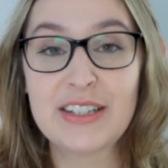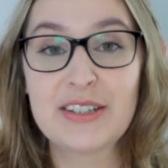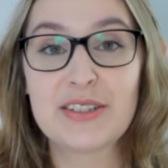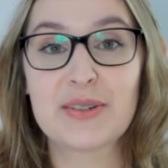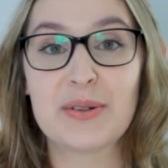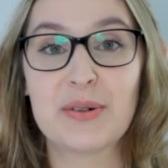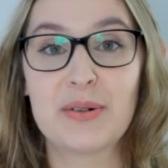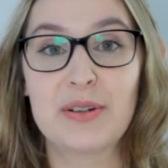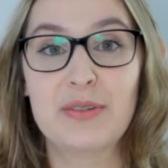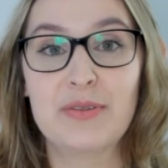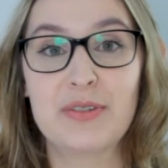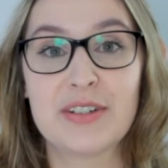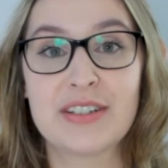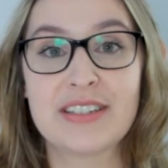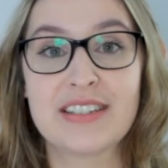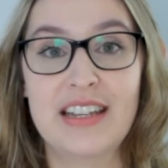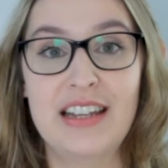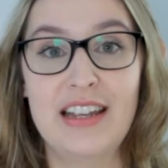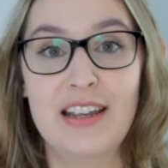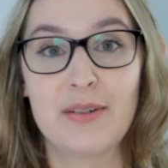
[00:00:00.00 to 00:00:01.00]
So if you're
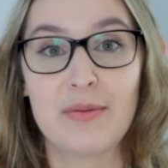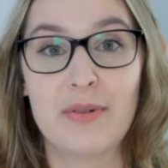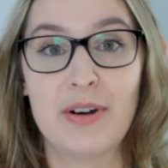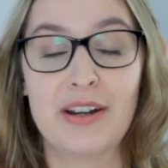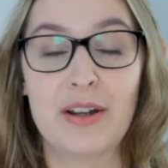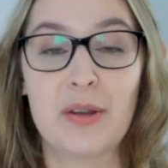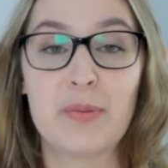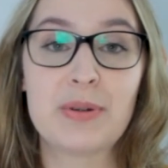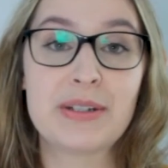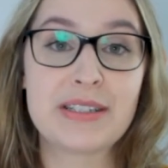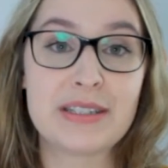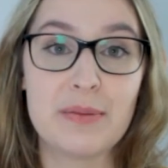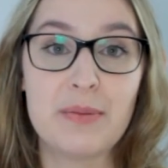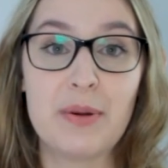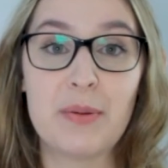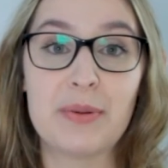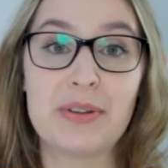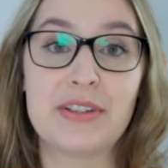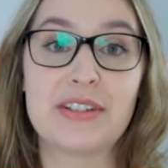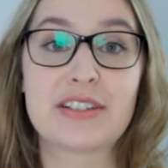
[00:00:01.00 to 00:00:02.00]
seeing one, I'll put some
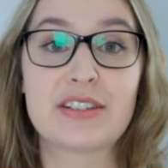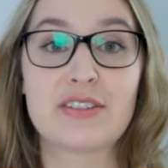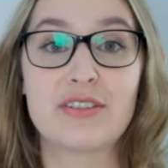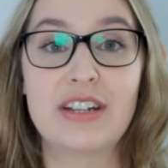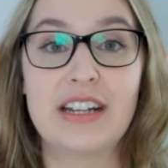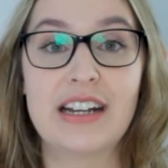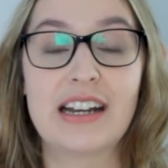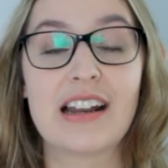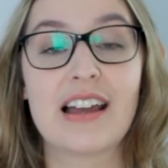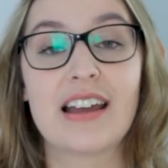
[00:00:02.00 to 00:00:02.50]
up on the screen.